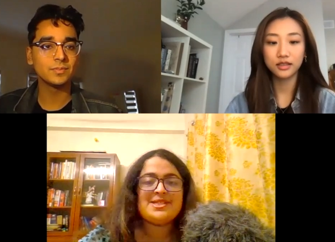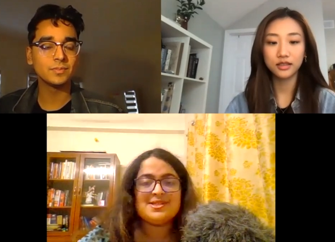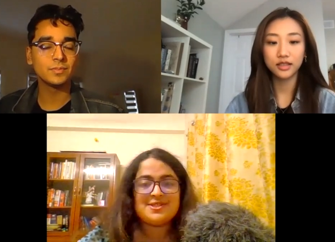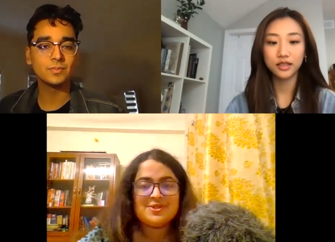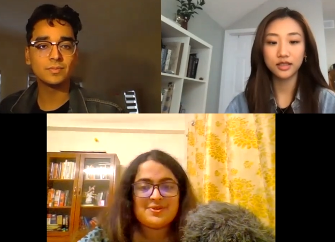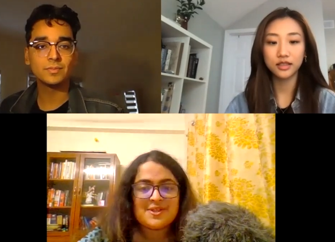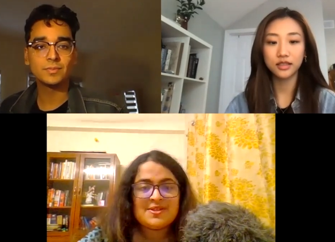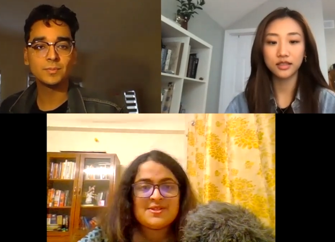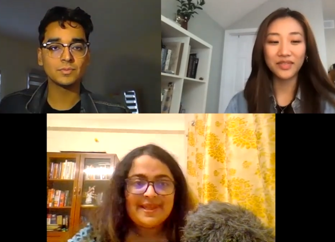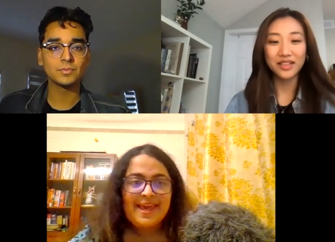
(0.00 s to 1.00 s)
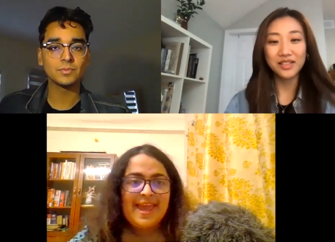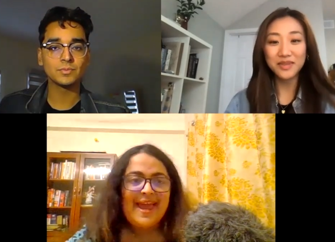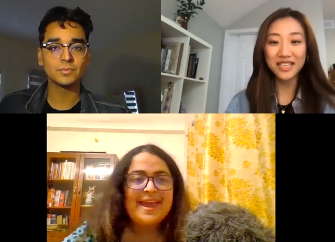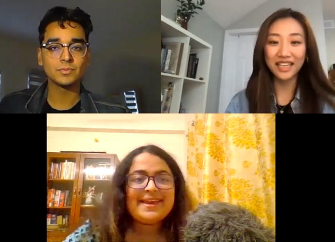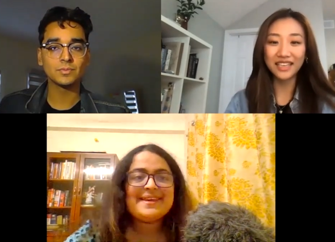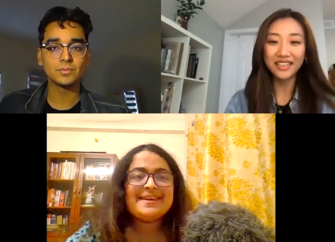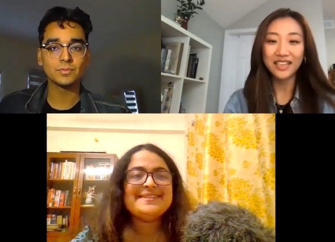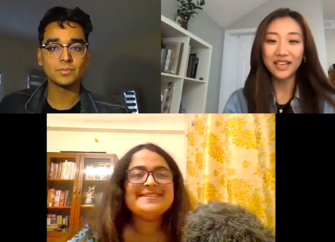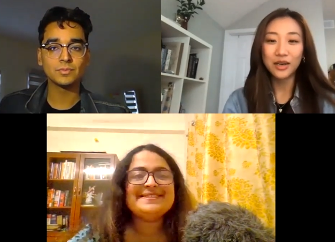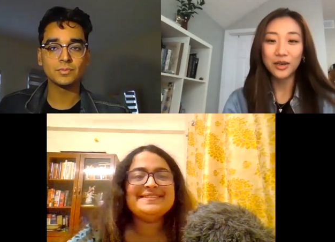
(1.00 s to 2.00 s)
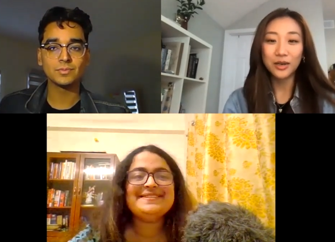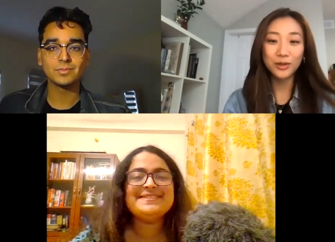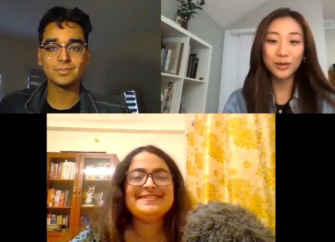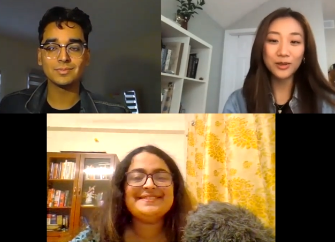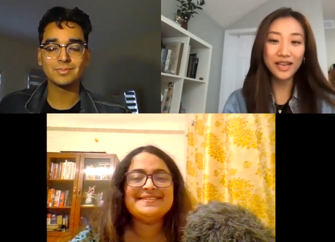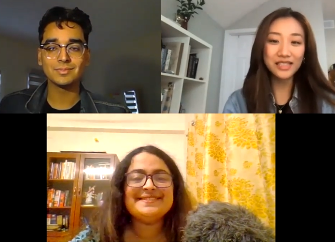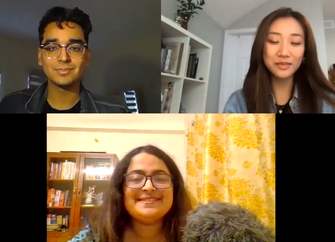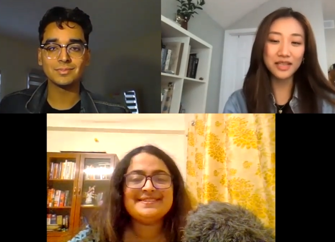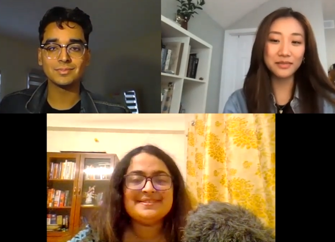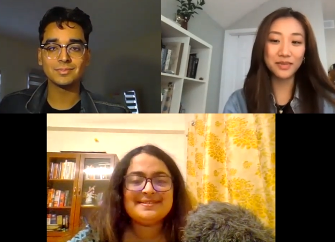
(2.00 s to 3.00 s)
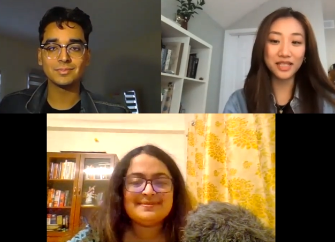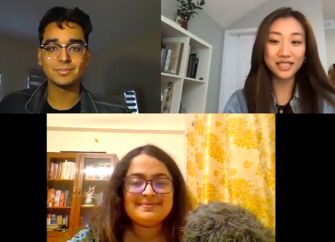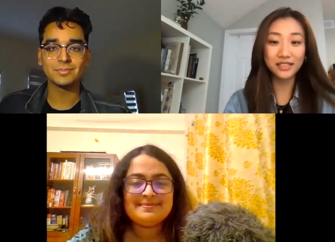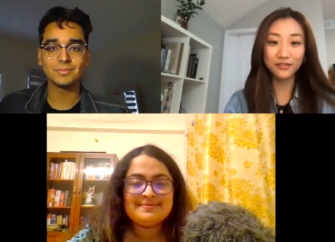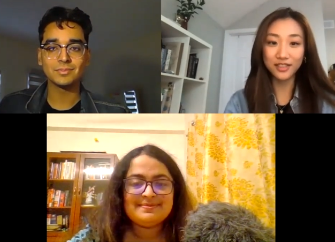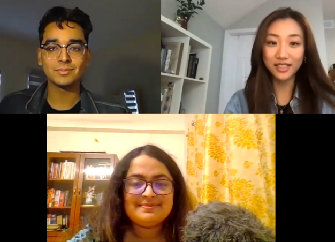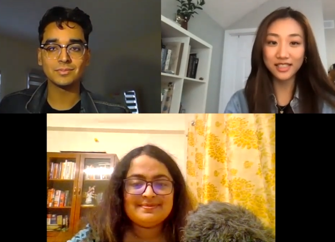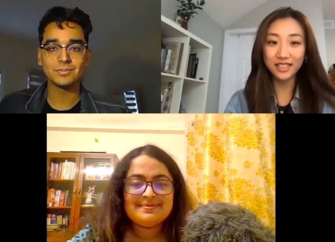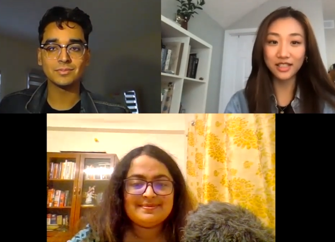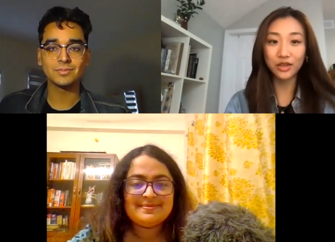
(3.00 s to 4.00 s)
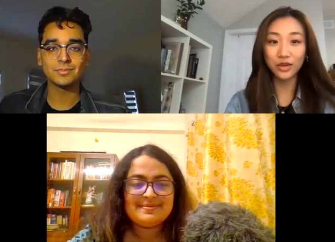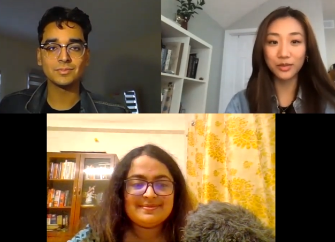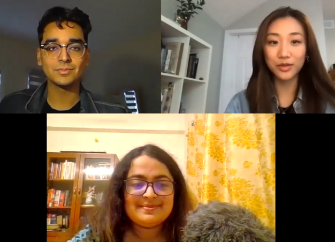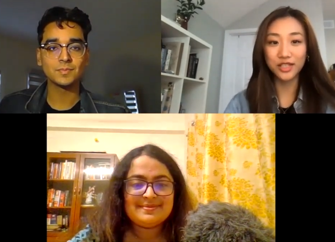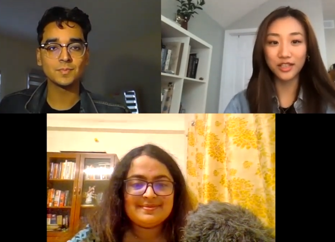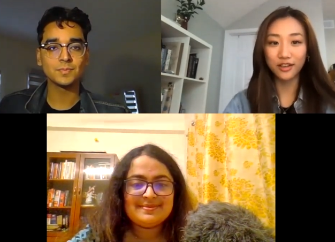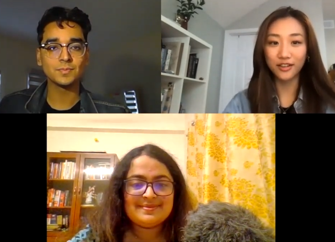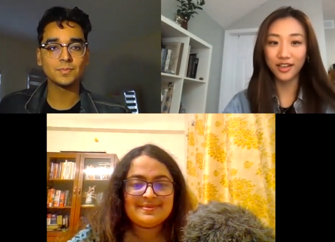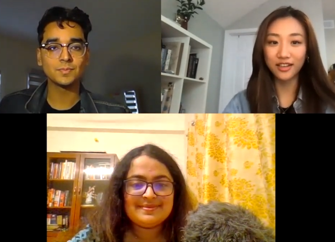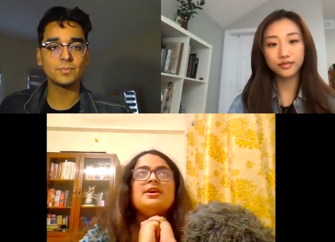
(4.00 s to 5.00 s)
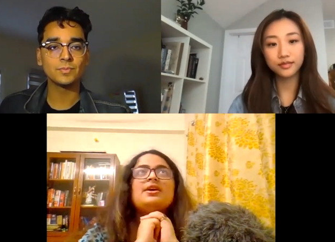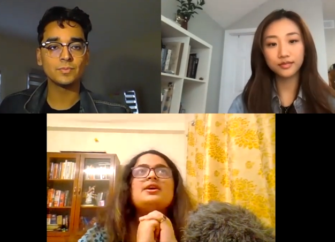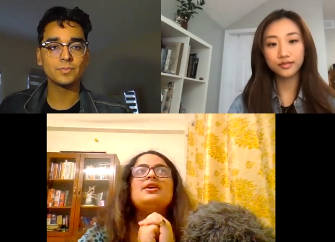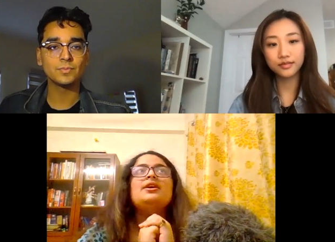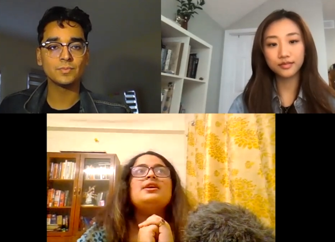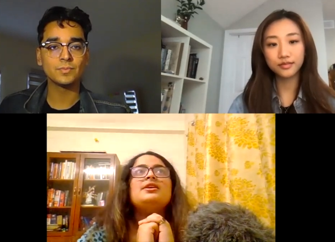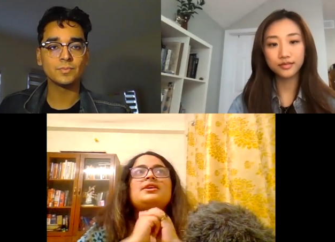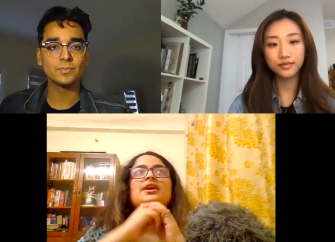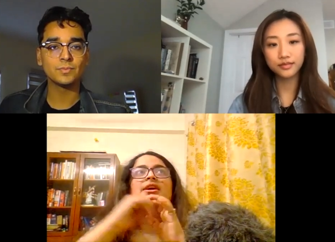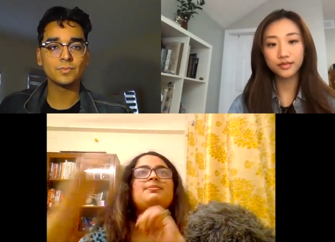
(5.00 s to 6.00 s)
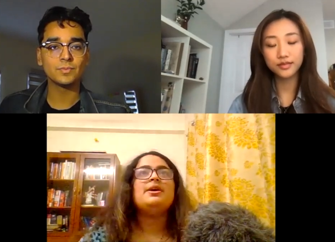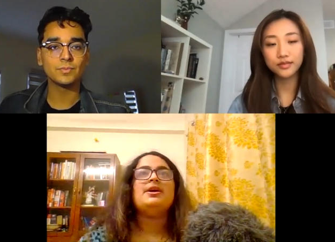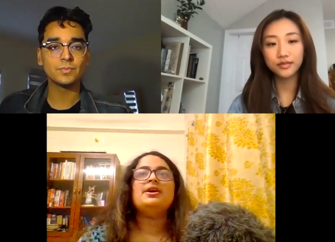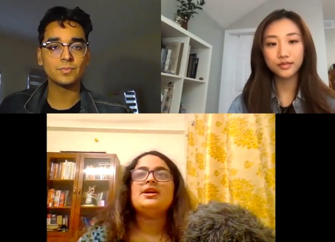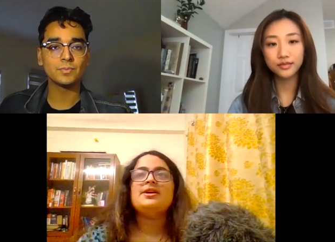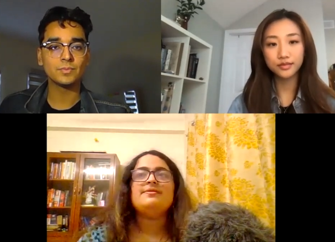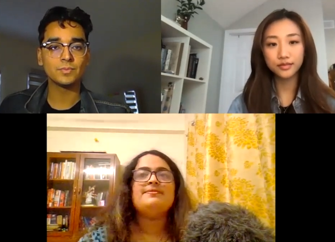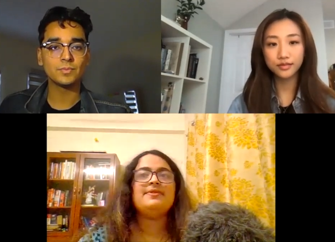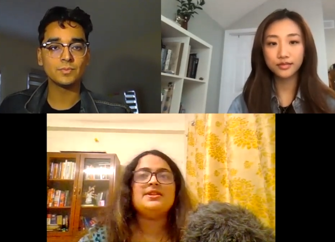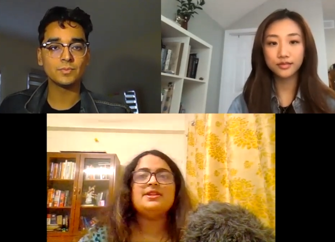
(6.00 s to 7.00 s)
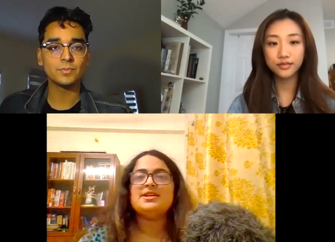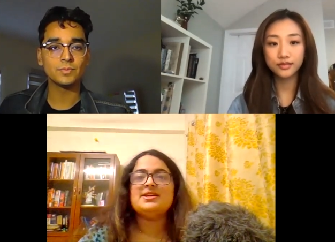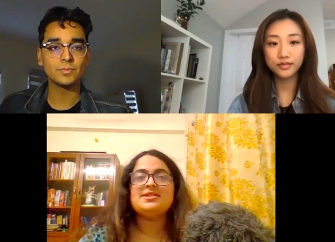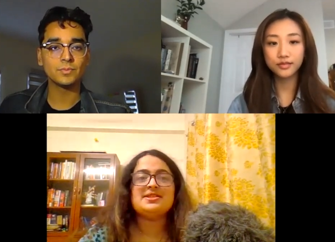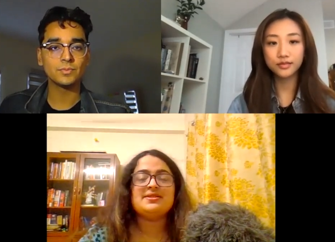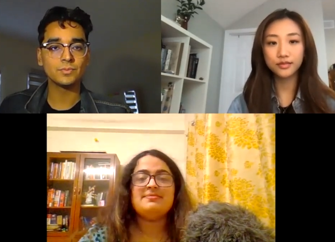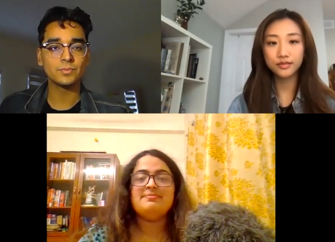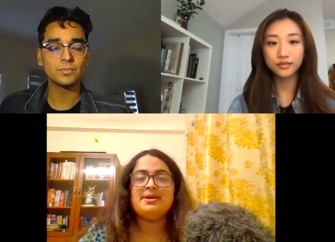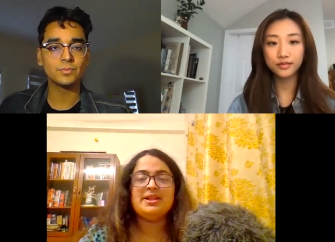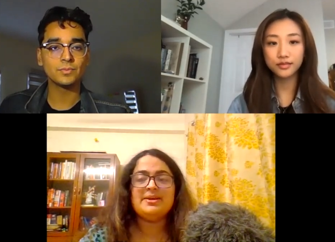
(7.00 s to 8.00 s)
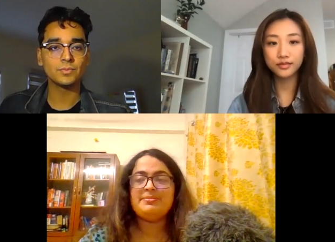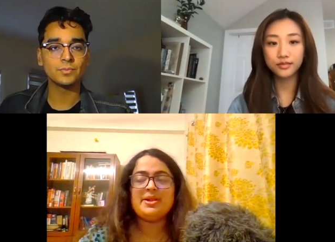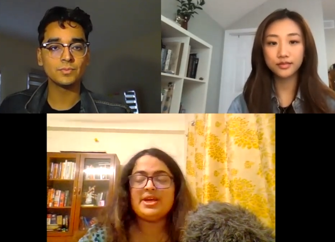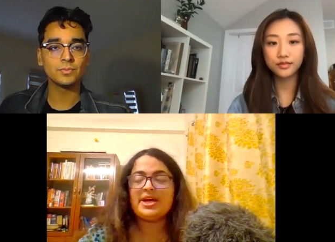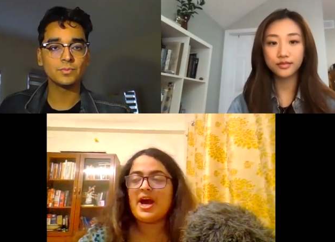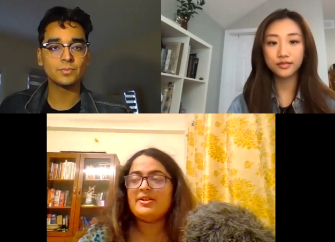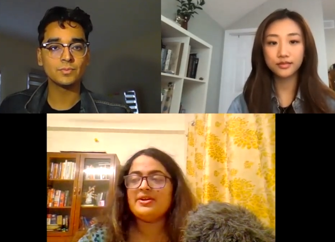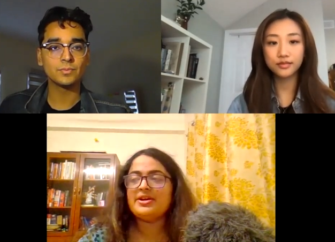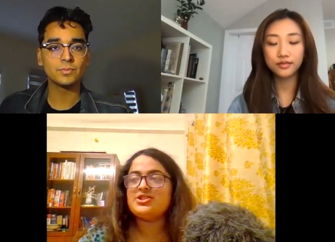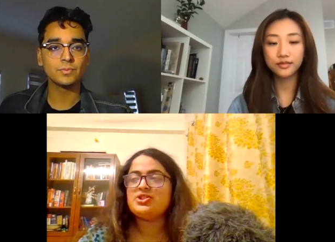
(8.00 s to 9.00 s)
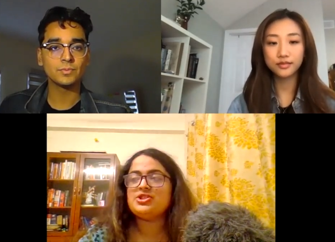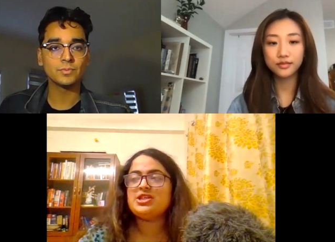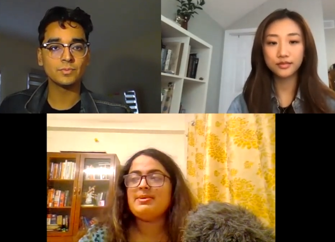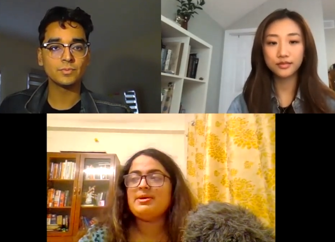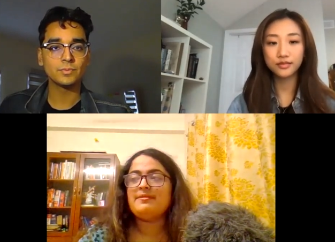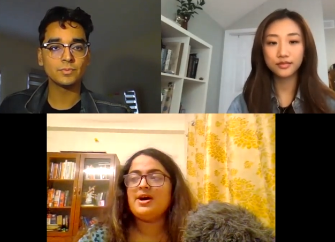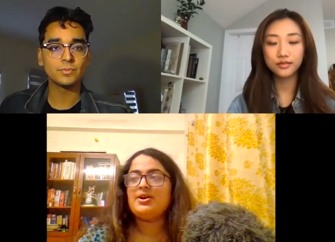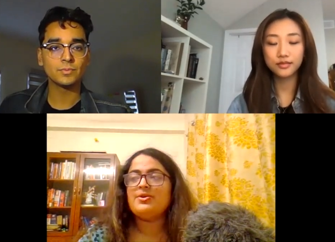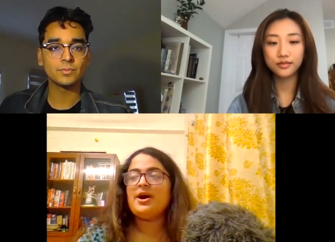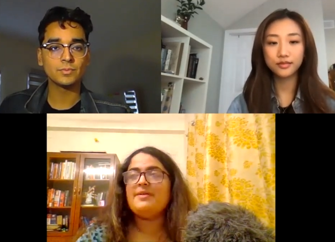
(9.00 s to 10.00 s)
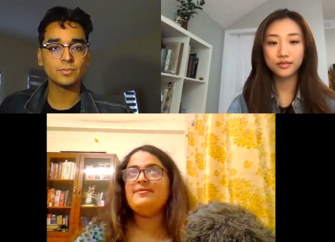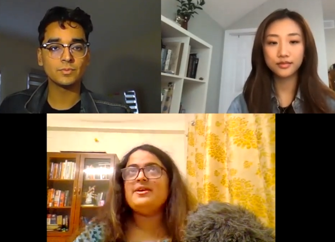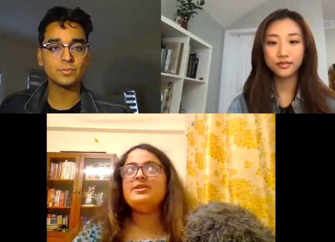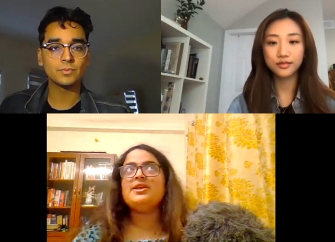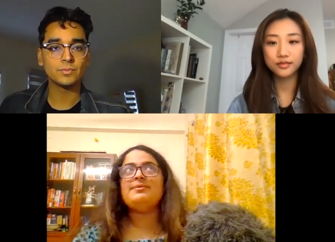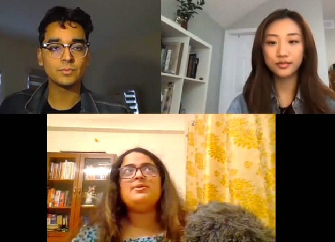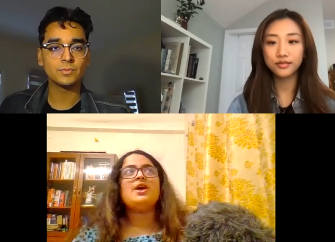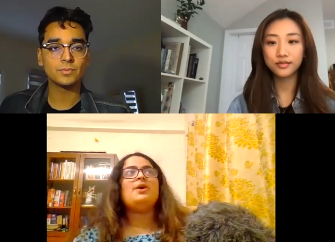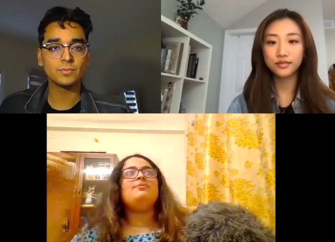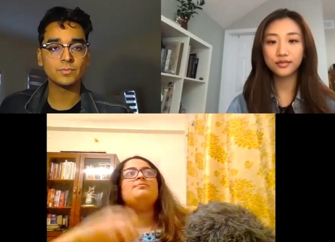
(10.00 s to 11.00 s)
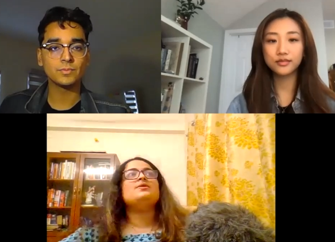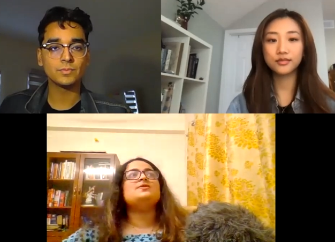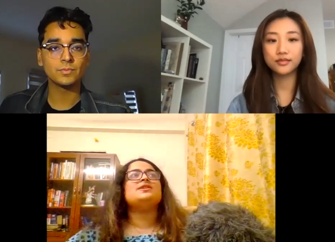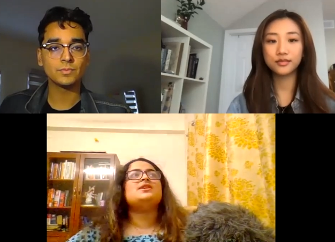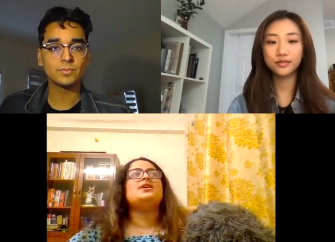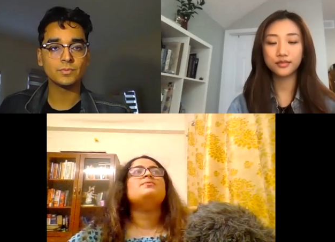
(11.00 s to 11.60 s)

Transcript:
Speaker 1: student. To begin, who has made the biggest difference in your music career?
Speaker 2: Katy Perry, Finneas, Billie Eilish, Demi Lovato. I feel they put out music